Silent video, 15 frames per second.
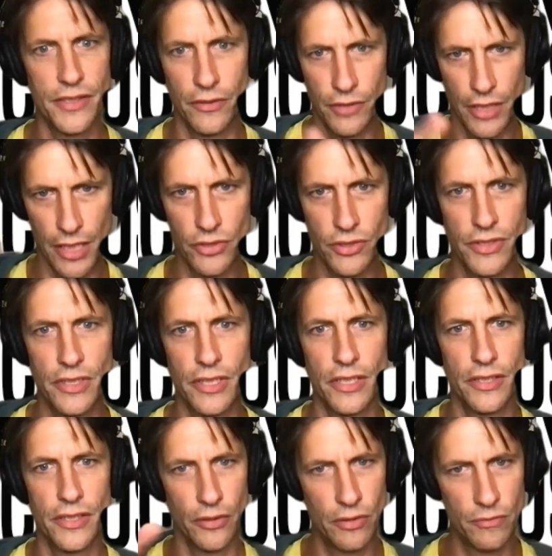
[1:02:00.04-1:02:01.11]
own agency,
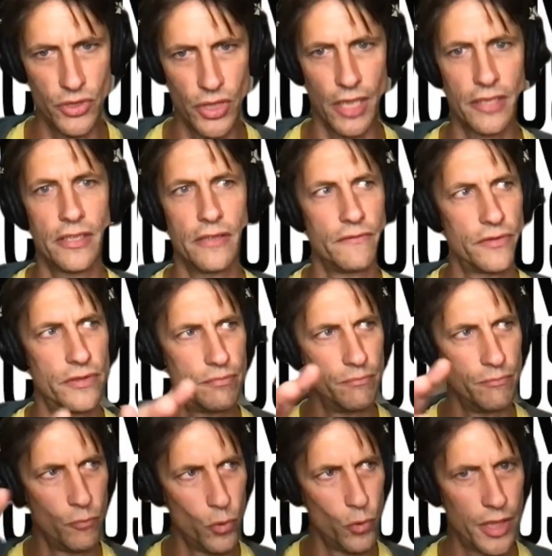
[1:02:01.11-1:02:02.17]
its own objectives,
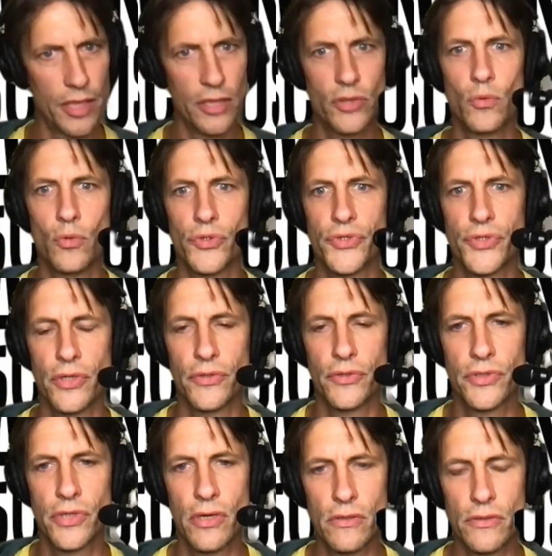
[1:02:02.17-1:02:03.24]
working towards
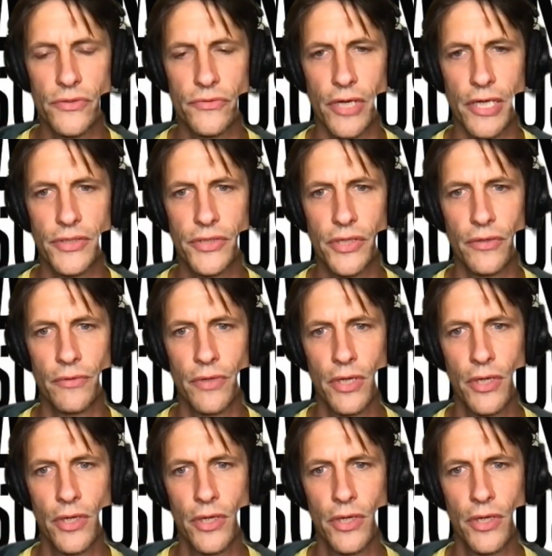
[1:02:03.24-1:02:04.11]
those goals, right? So